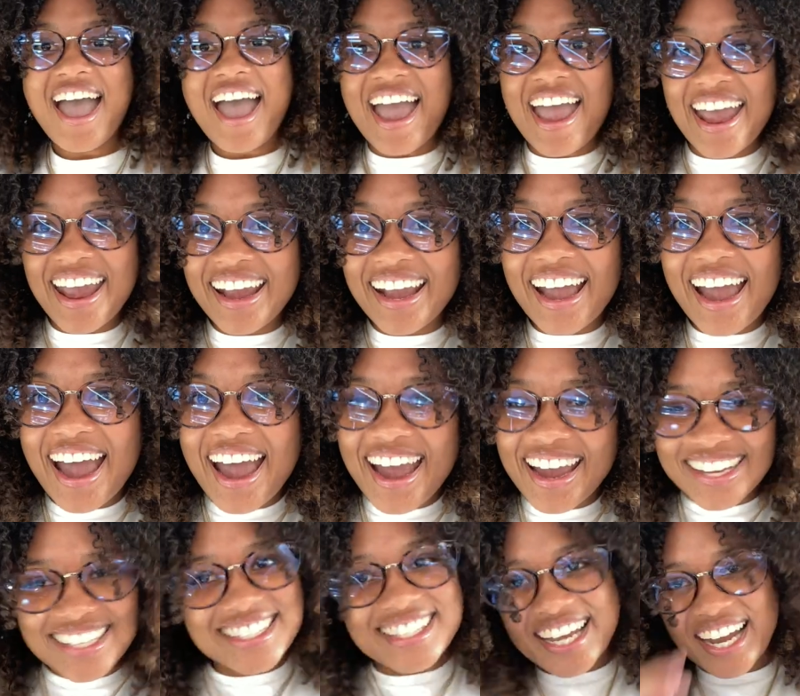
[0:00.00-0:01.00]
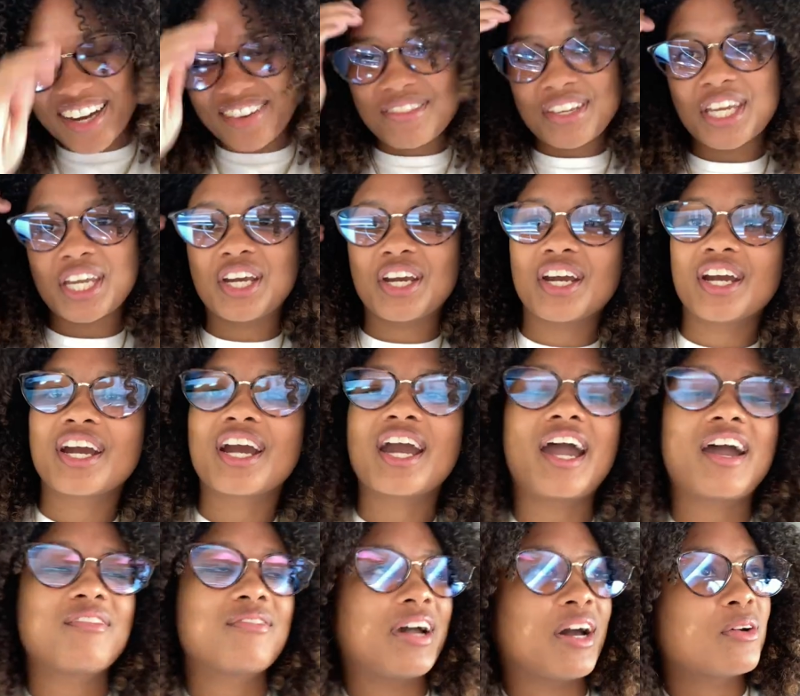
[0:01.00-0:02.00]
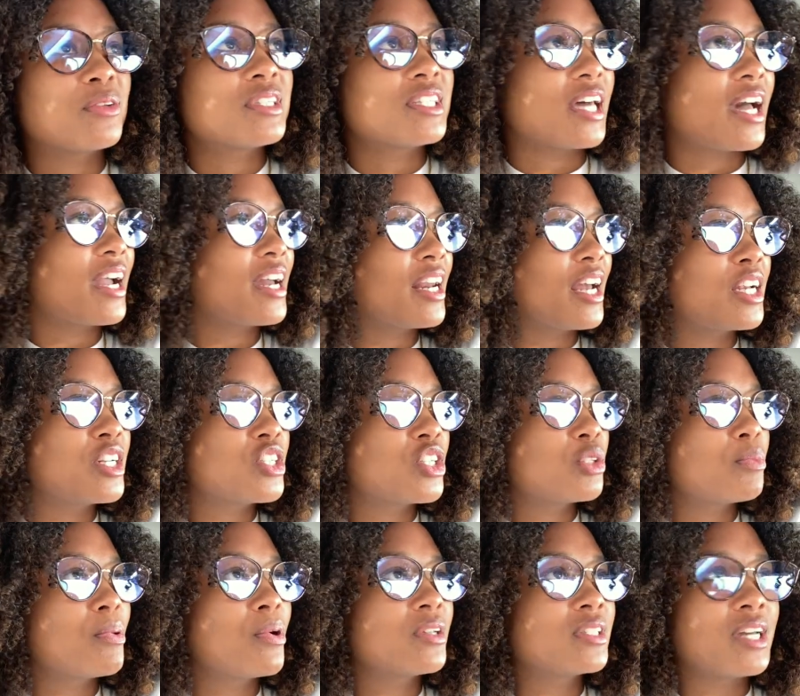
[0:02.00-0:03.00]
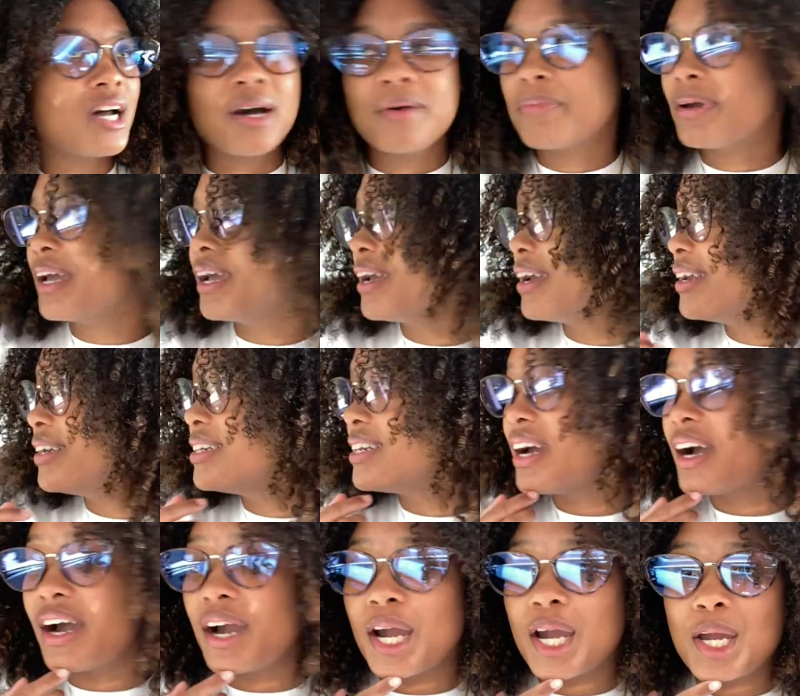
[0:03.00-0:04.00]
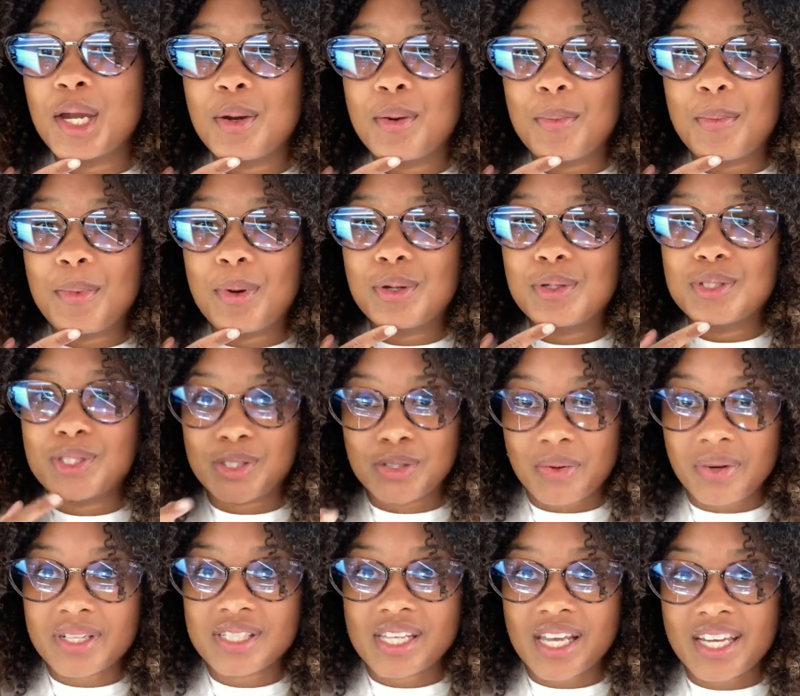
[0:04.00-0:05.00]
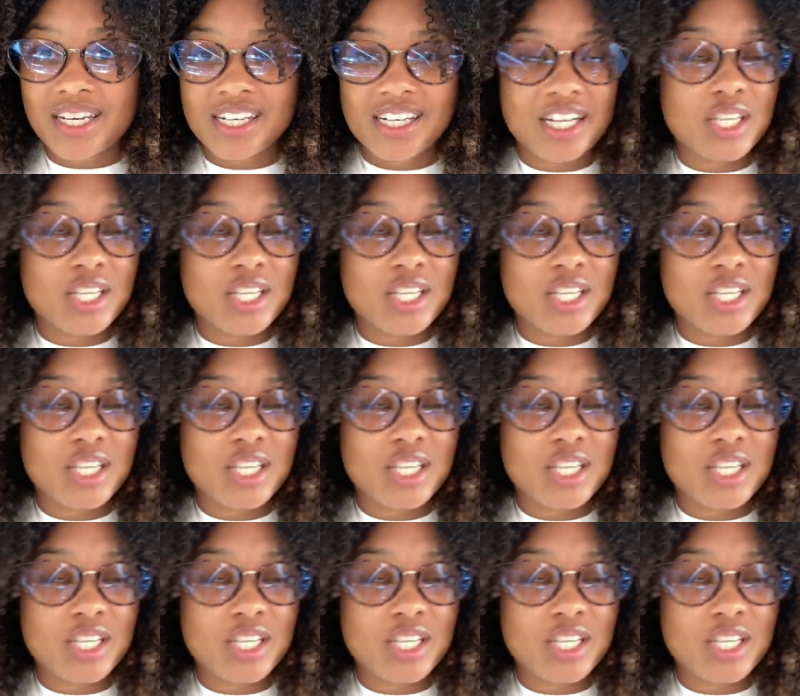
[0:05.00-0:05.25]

Hey guys, I'm here. I'm outside. I just pulled up and I am so excited.